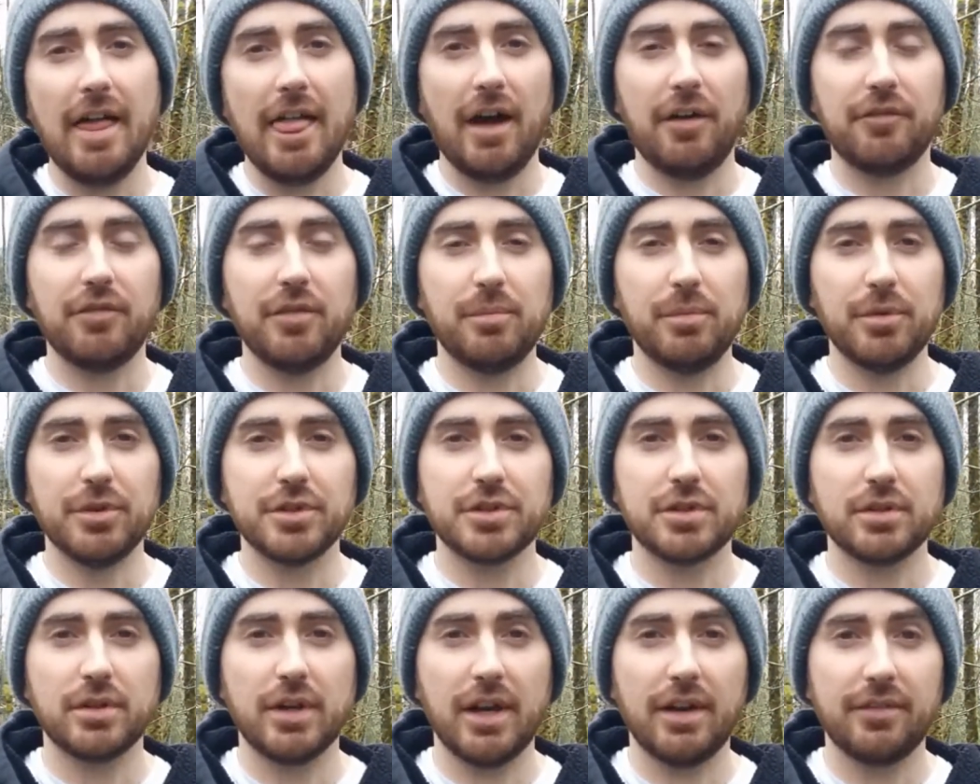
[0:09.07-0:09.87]
of the
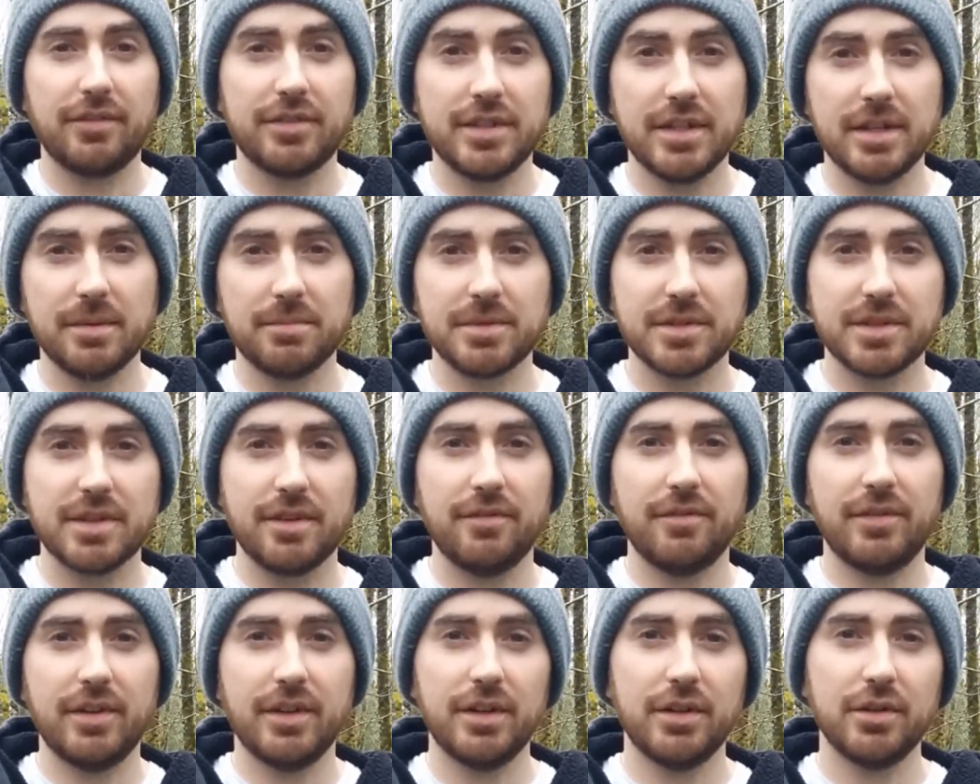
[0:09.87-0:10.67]
Bushcraft tips
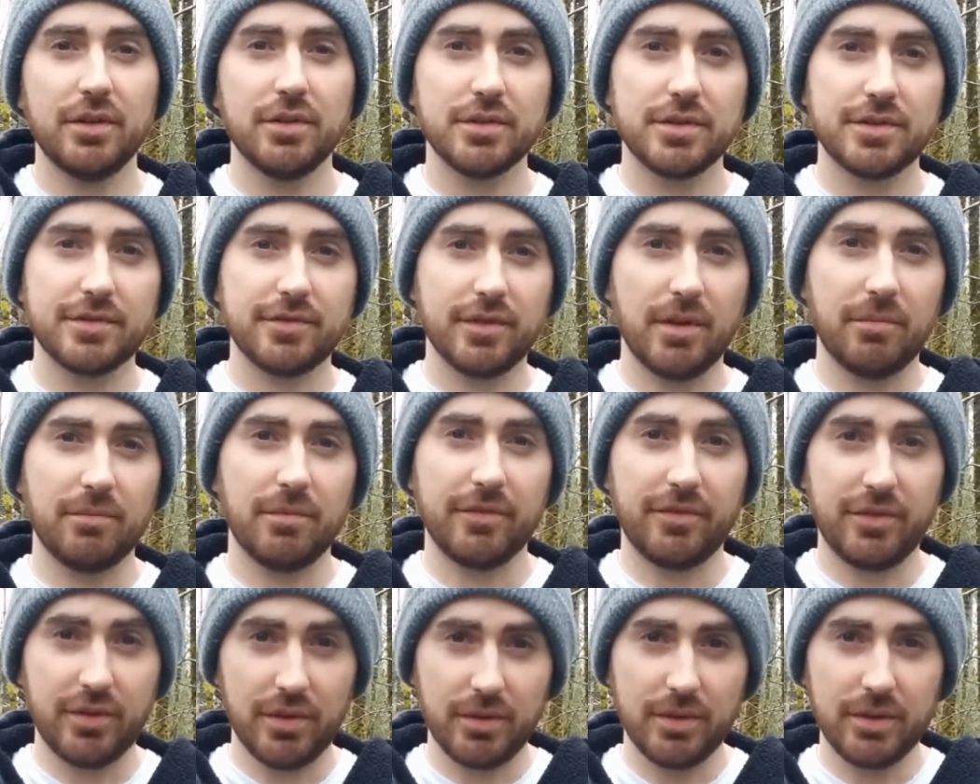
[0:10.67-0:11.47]
videos from
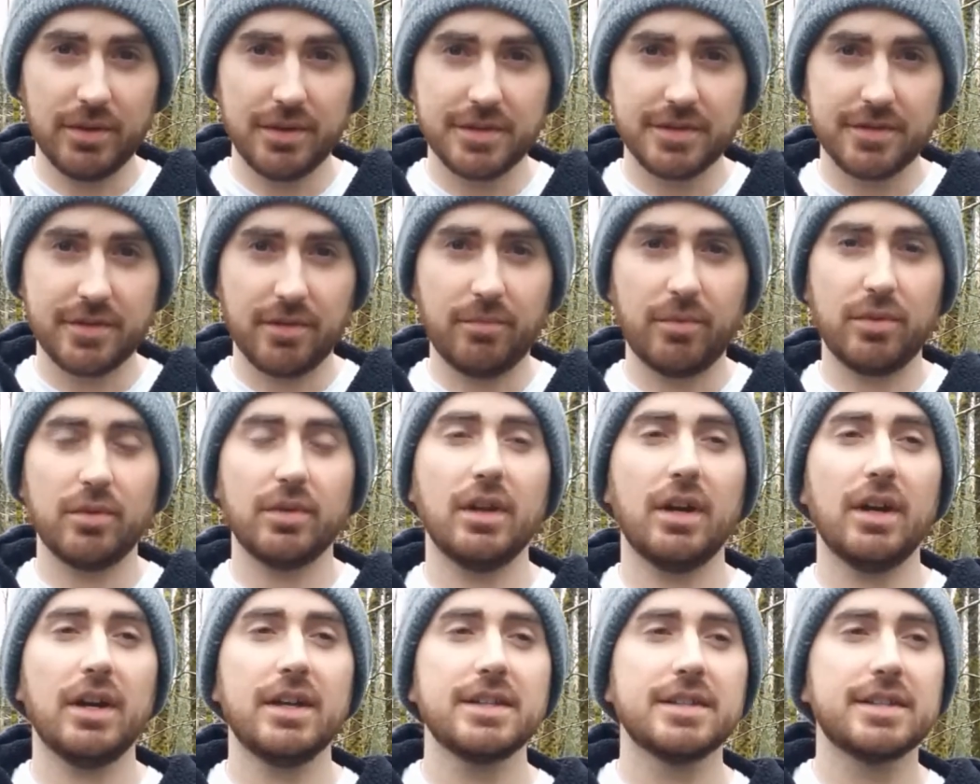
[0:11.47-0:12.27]
the viewers, from you
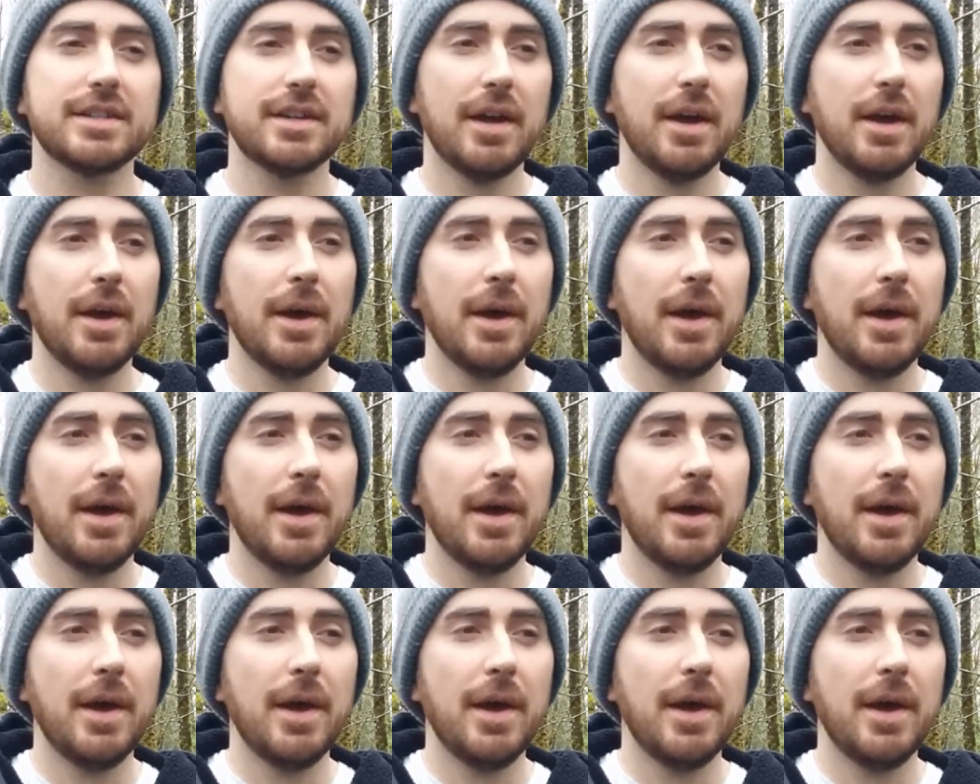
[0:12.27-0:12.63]
guys.